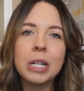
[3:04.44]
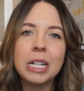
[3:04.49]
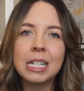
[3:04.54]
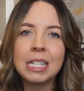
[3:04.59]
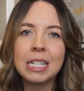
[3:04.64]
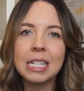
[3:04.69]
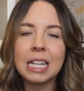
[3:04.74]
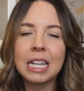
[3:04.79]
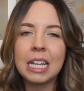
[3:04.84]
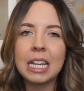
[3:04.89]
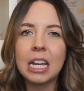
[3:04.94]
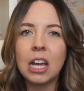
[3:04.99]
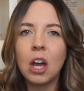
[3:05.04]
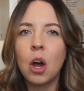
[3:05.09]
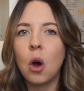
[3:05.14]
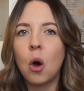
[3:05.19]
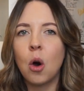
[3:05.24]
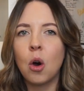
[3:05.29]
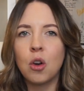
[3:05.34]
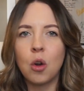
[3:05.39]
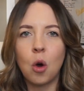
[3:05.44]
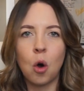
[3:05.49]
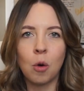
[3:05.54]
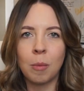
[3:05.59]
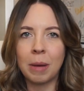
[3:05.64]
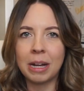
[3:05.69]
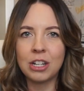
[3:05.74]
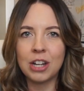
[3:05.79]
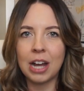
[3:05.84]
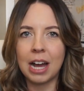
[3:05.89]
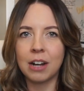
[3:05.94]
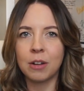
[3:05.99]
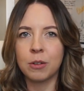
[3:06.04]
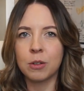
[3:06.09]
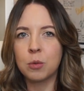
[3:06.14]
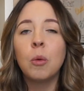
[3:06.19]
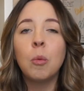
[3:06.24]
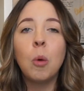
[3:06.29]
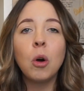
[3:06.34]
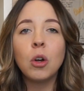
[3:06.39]
to see on all my
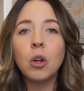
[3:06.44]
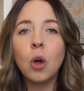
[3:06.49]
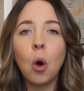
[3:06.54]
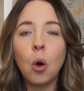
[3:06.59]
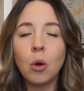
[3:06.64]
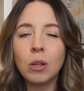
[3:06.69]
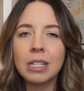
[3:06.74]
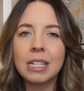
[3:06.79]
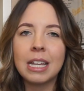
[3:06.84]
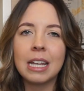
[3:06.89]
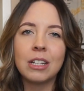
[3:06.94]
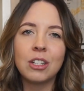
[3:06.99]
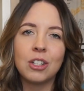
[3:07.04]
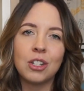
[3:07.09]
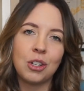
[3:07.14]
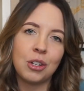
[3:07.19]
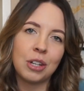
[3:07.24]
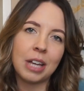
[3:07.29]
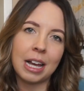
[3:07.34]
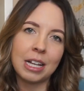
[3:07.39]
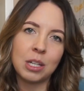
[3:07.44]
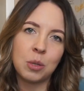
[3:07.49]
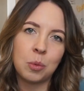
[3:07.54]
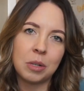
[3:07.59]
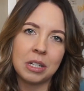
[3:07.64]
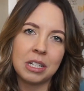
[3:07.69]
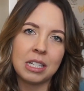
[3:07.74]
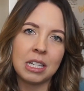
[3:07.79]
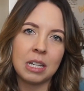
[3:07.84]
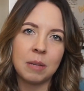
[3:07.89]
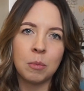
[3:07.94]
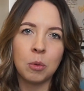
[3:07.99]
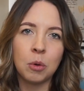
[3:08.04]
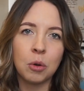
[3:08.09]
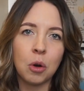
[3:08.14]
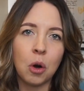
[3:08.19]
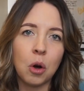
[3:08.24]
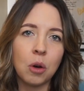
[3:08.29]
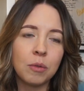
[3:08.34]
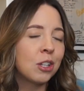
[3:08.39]
channels? What content do you guys want to see
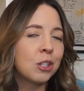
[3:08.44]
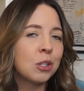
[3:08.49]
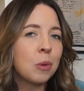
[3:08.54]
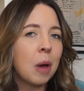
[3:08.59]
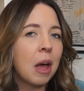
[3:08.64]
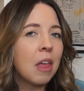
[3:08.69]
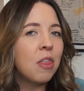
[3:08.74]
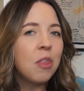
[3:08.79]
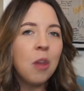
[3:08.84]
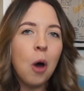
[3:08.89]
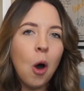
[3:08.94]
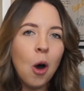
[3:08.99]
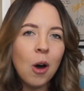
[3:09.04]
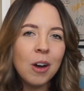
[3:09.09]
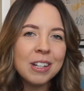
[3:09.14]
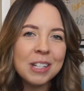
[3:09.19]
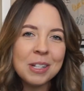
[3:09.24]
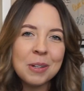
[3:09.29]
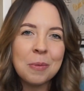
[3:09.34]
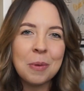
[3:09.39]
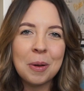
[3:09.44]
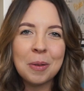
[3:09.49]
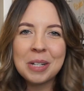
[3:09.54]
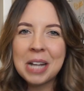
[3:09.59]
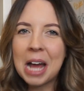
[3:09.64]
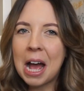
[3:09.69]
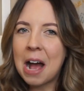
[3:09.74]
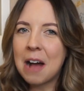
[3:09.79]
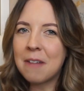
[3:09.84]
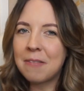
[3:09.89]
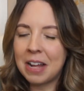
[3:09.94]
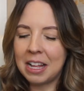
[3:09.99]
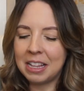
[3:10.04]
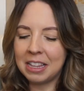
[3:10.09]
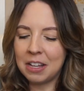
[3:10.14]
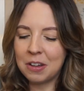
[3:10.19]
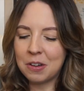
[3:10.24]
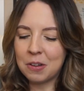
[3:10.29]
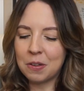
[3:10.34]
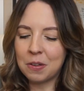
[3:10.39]
more of? So I thought we would have a
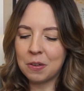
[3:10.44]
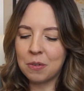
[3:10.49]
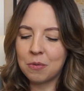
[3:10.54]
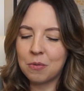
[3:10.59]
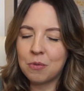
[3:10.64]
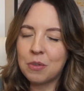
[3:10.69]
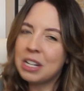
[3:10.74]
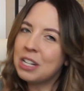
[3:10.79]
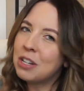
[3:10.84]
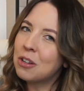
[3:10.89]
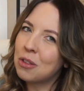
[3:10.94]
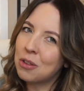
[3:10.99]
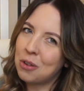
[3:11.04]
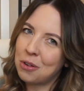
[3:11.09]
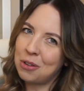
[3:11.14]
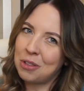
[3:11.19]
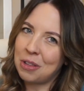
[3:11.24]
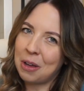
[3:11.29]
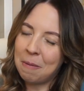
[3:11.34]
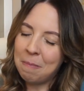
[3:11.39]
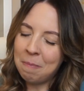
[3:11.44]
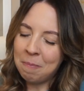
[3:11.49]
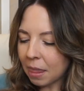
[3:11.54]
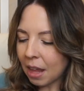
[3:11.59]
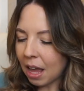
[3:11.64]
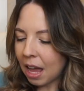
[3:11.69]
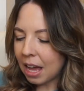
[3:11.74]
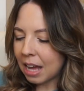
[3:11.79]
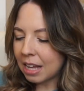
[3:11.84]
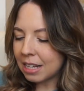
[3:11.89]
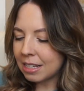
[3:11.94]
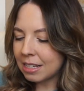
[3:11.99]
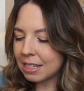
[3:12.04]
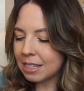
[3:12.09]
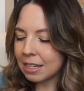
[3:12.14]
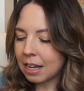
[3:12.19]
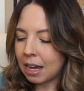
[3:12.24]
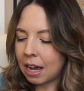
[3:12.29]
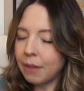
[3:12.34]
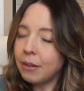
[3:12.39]
little read through them and
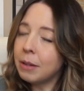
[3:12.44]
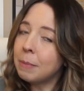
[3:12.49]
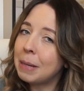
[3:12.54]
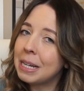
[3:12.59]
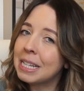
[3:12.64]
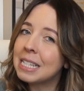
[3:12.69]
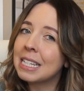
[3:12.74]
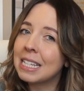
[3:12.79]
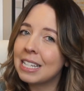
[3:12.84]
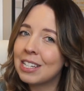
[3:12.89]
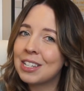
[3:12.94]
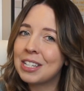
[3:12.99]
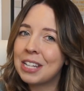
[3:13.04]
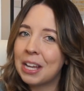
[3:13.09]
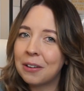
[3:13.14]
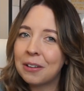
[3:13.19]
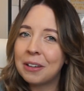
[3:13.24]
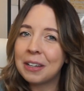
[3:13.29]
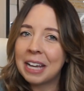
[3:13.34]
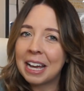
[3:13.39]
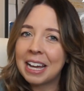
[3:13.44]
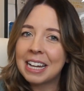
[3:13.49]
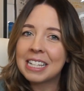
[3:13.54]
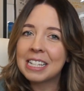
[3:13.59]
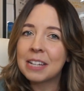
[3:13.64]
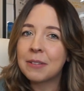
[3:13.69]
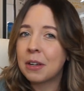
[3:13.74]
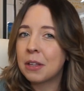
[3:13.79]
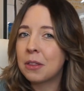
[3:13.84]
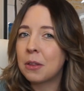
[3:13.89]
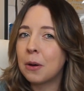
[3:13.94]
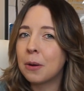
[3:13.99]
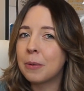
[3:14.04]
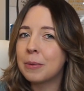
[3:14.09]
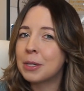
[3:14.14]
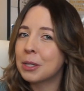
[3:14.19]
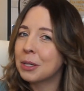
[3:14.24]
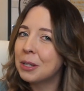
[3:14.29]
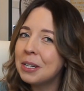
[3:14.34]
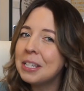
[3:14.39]
I would basically just tell you guys if I thought it
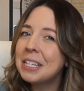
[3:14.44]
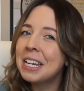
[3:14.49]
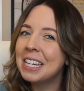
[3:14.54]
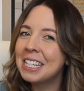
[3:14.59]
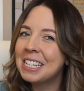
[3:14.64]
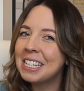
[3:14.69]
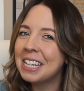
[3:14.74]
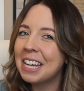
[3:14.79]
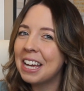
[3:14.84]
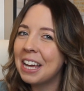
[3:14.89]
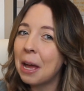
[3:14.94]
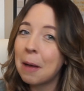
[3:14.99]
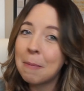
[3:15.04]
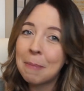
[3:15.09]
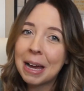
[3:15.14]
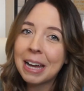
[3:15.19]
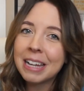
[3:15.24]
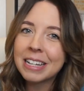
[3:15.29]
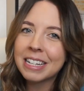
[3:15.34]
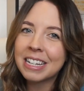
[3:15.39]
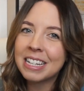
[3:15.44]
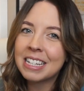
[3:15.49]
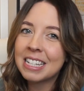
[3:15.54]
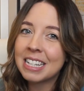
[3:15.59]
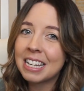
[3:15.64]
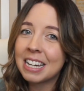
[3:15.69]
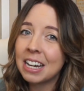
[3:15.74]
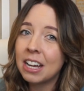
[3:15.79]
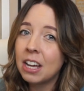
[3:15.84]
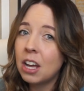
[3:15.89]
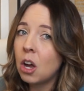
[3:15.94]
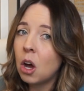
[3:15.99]
was a good idea, a bad idea,